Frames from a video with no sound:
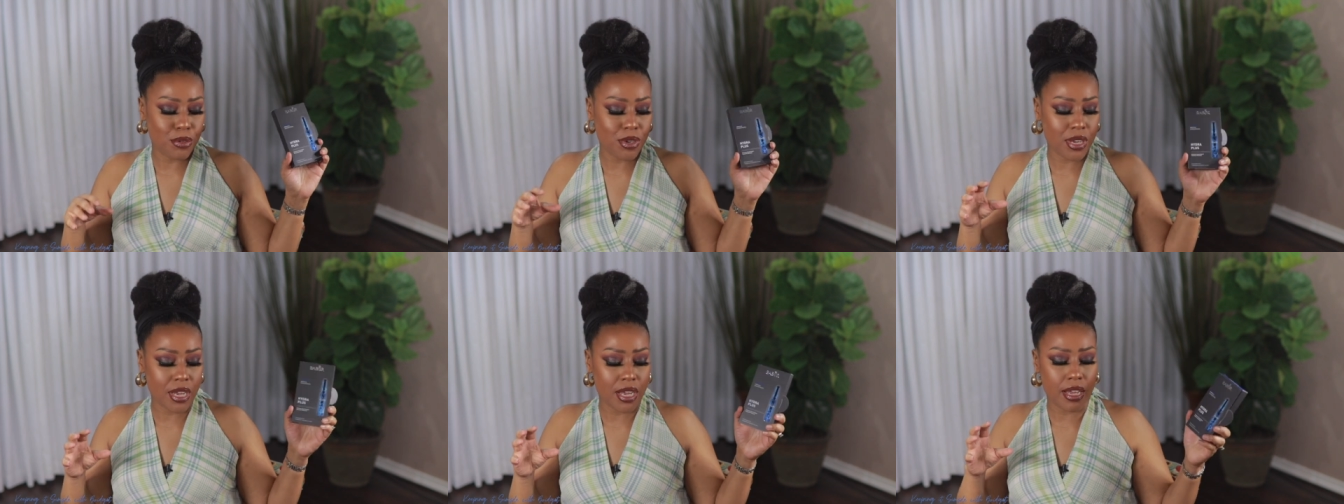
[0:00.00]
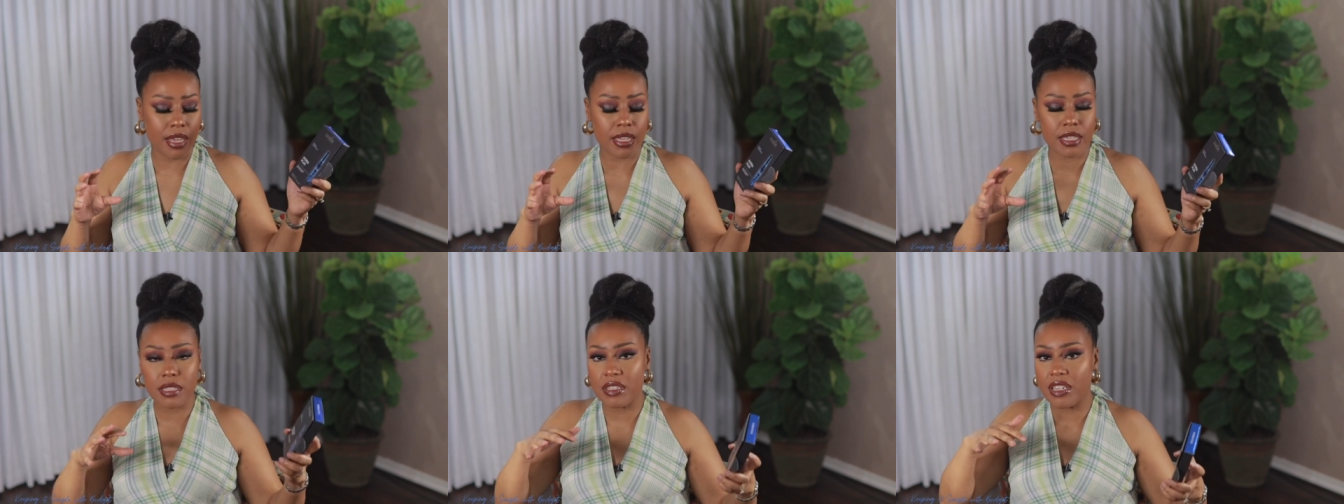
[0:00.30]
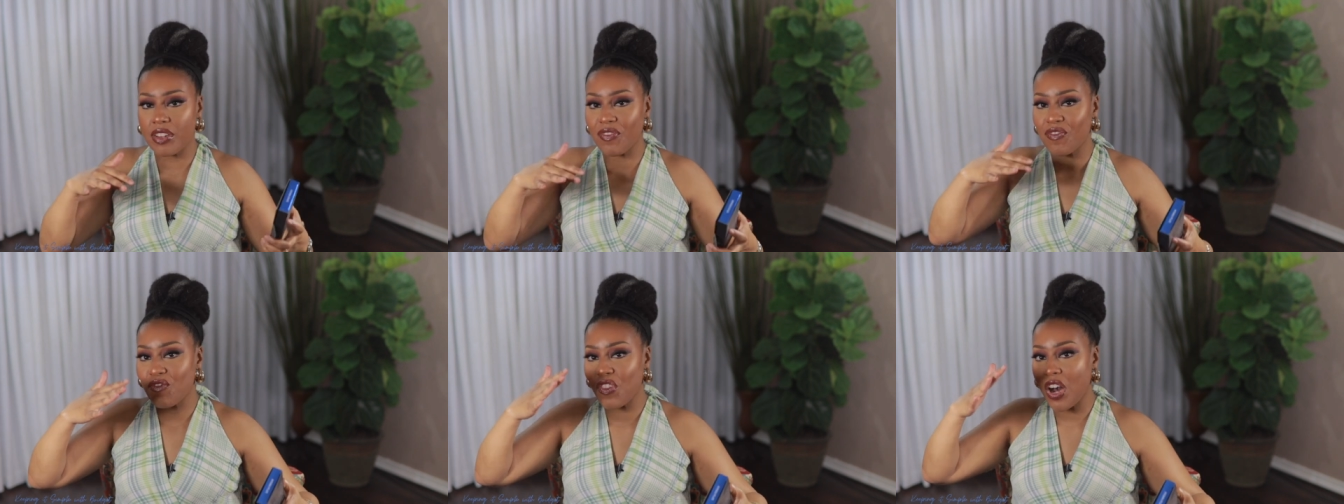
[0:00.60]
Uh,
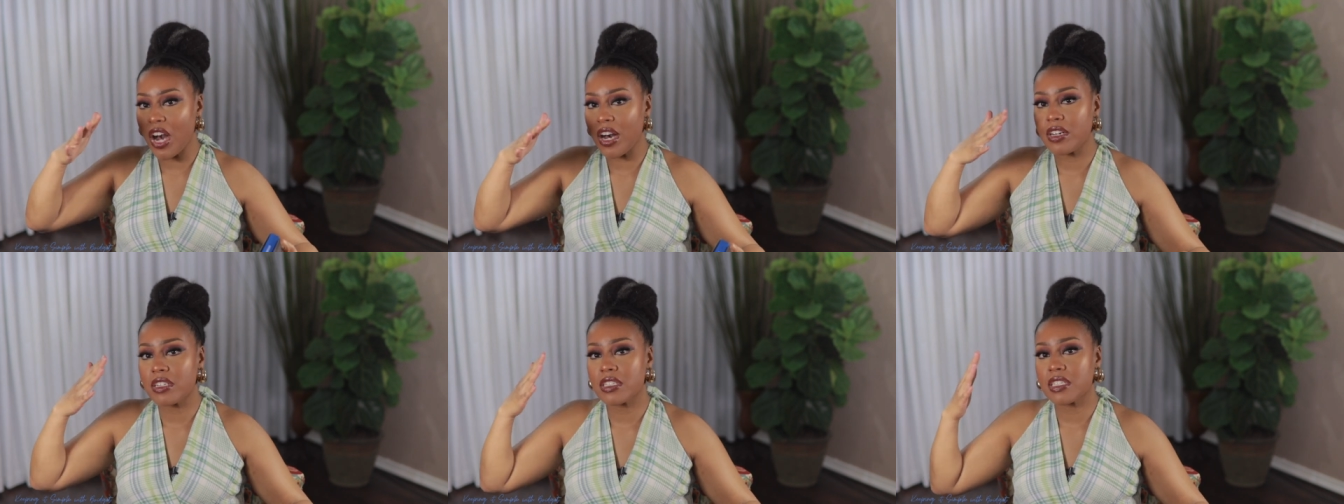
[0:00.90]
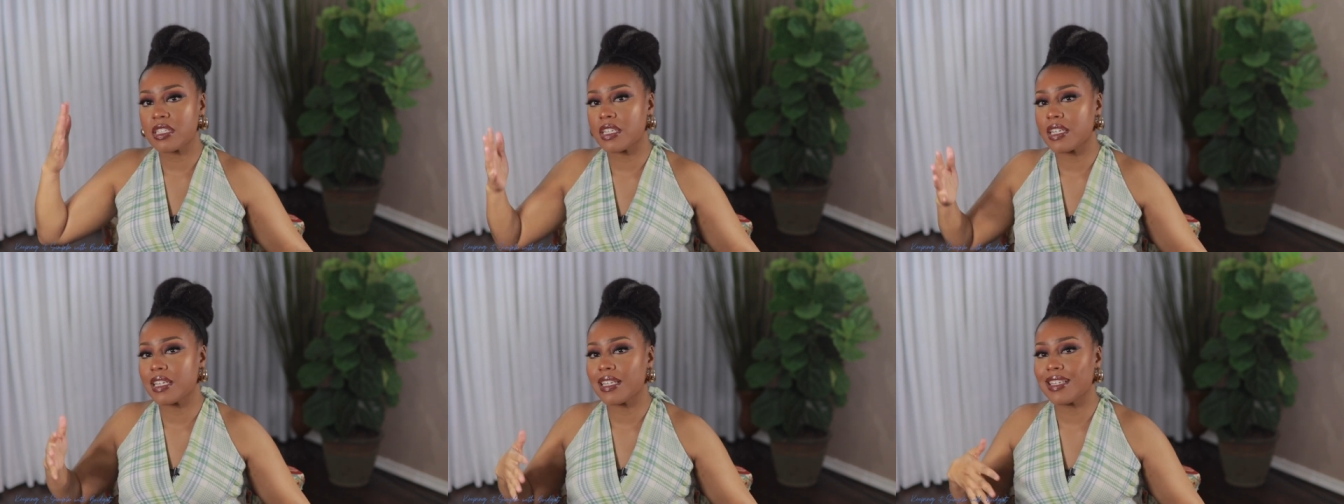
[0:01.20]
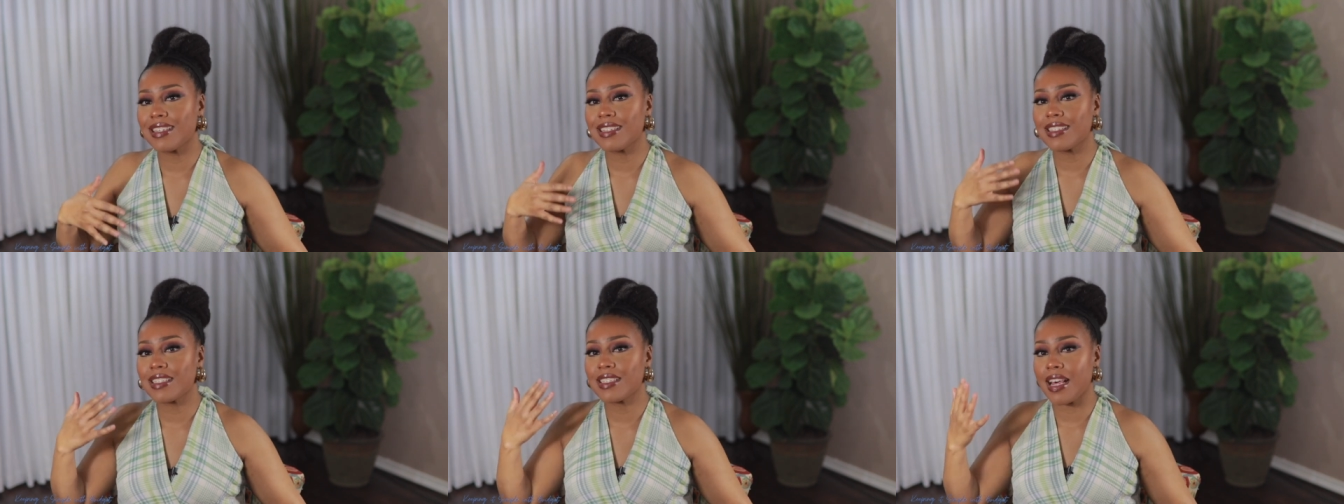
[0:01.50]
it falls
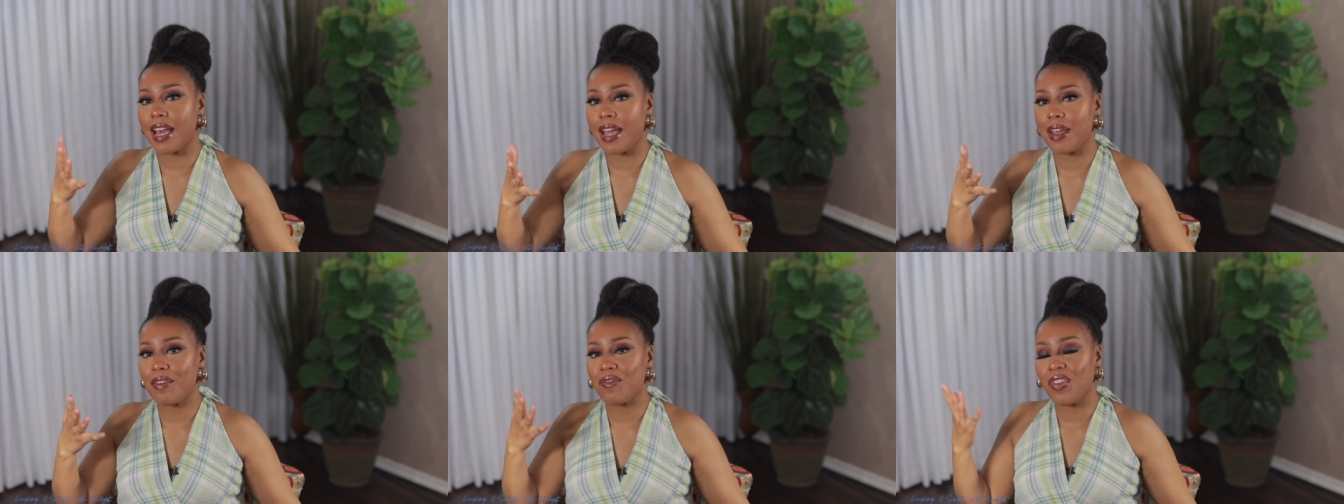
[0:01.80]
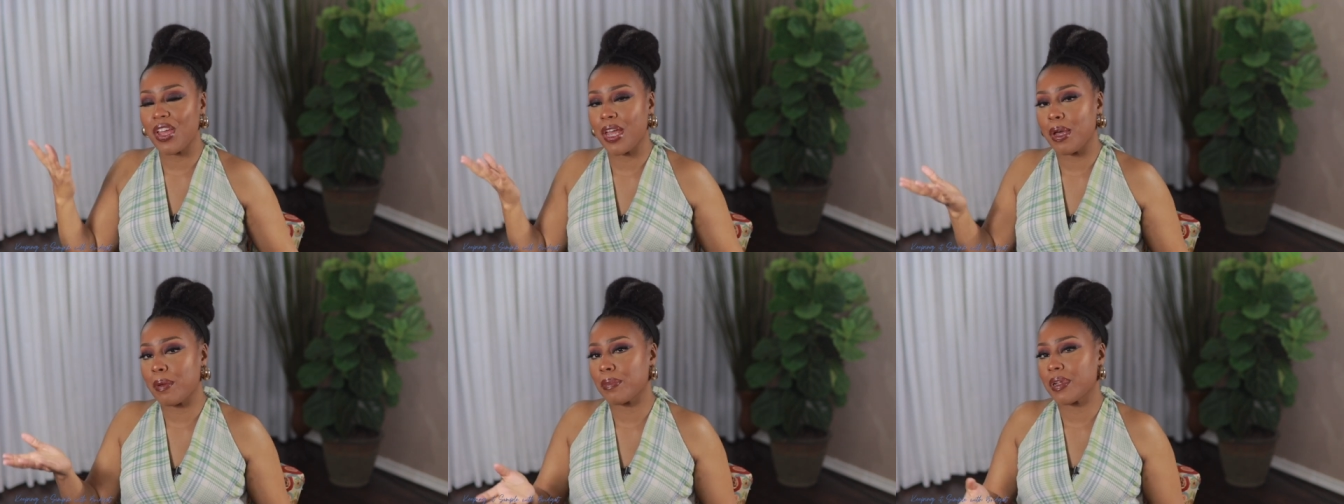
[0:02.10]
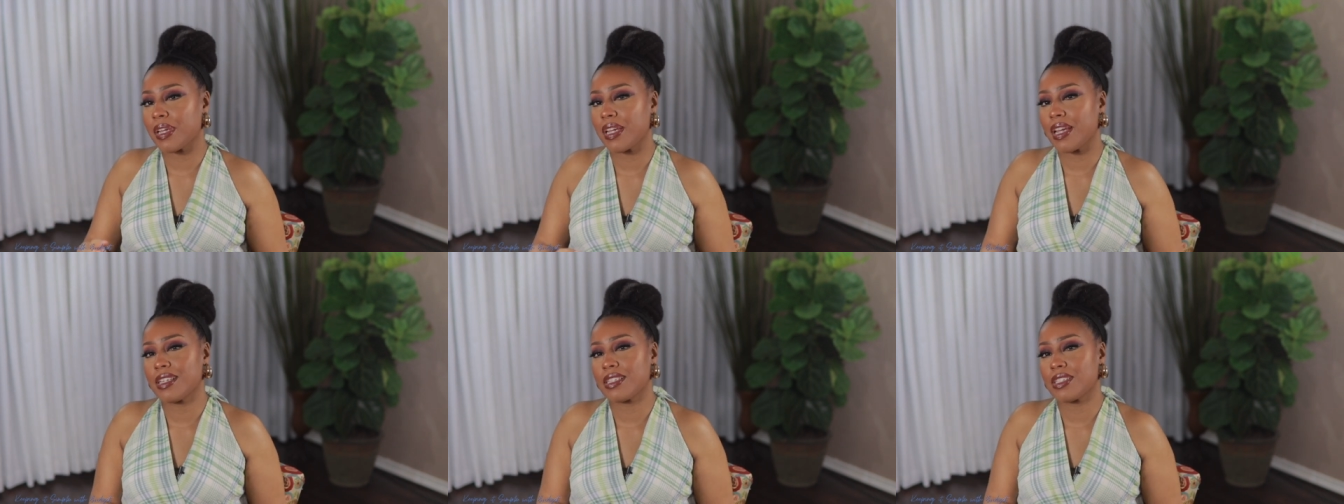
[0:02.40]
in the same
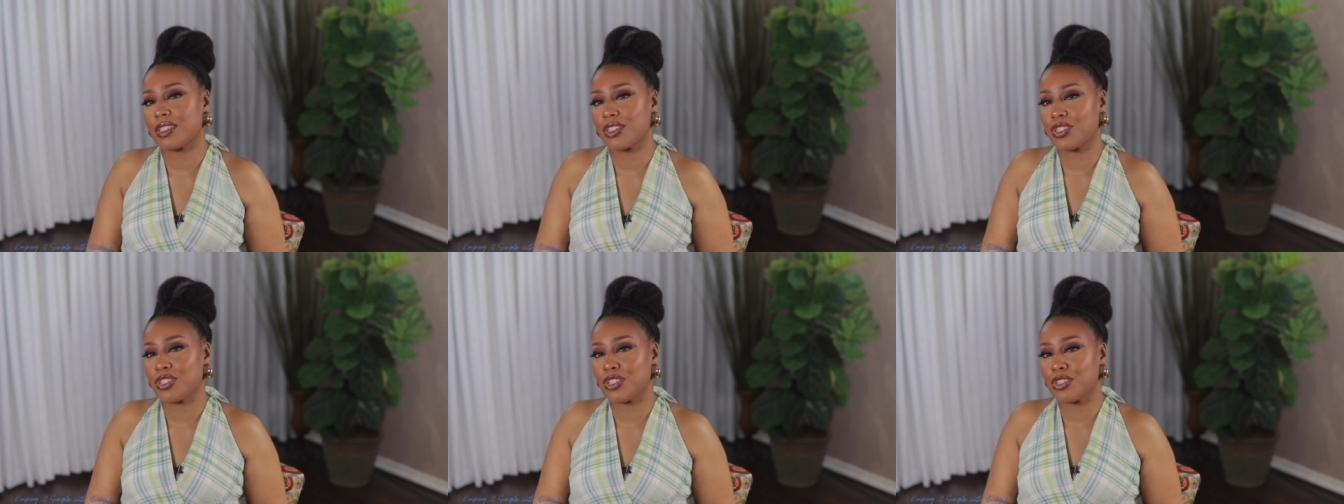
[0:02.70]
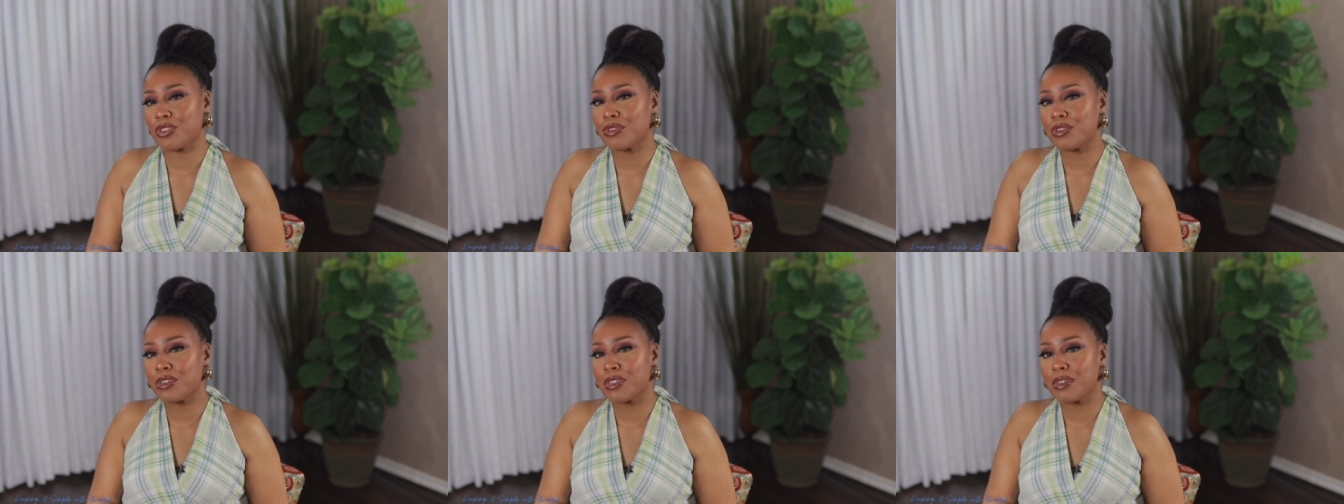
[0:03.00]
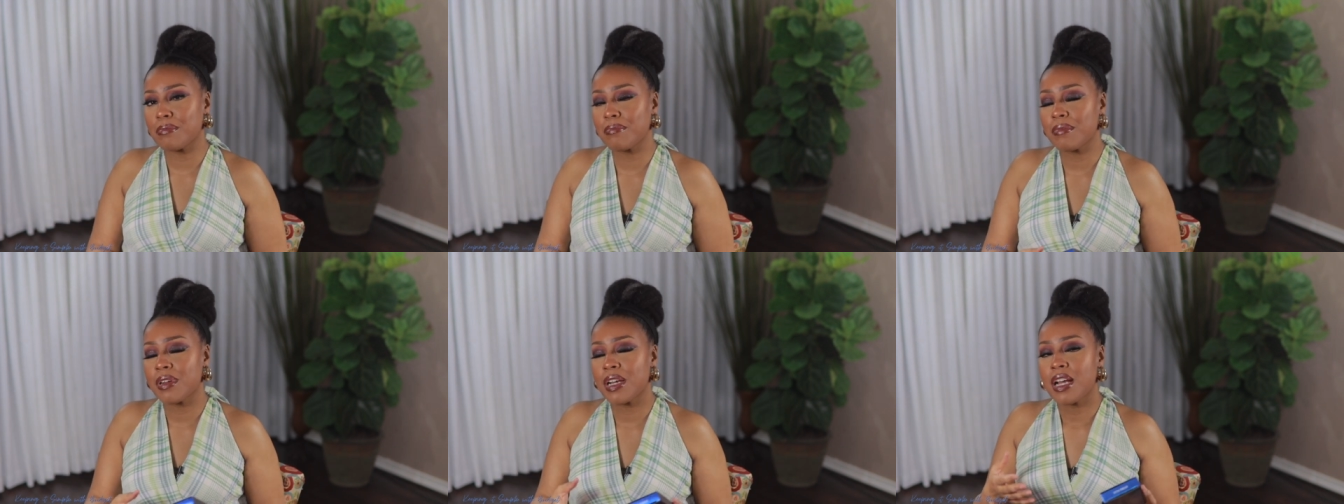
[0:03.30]
family as a
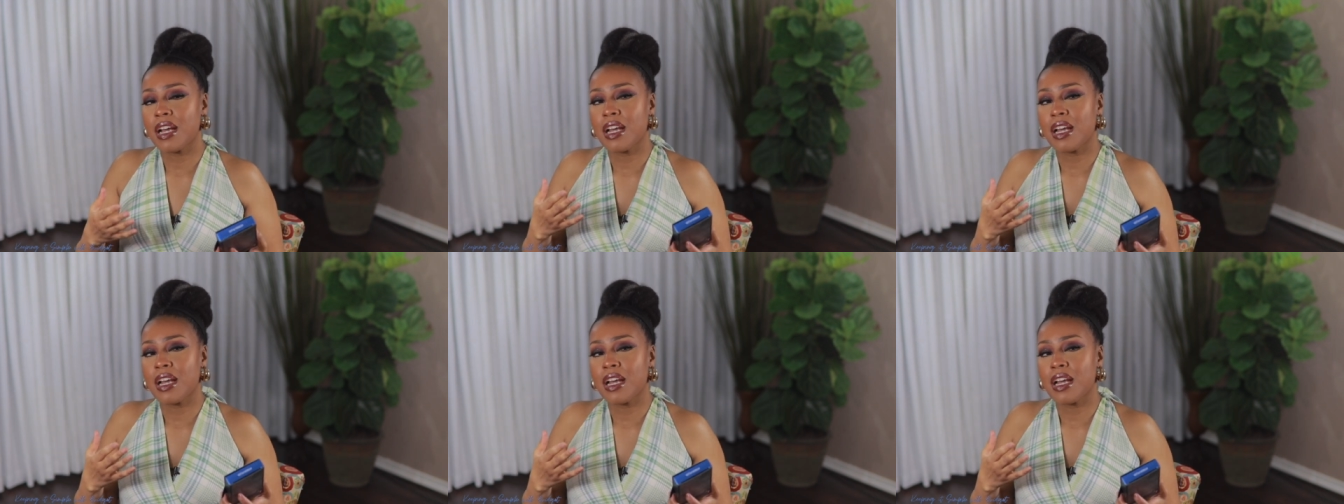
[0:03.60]
serum.